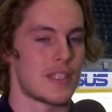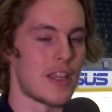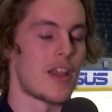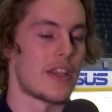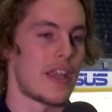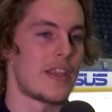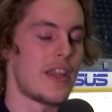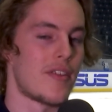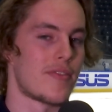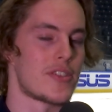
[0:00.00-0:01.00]

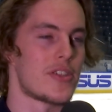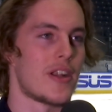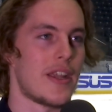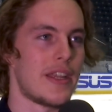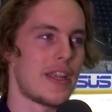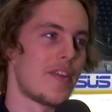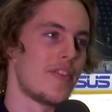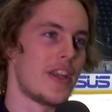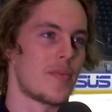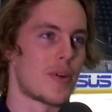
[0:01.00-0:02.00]
Yeah, for sure.
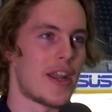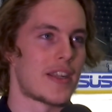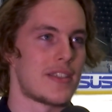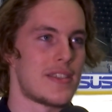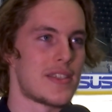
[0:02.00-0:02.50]
Every day at practice,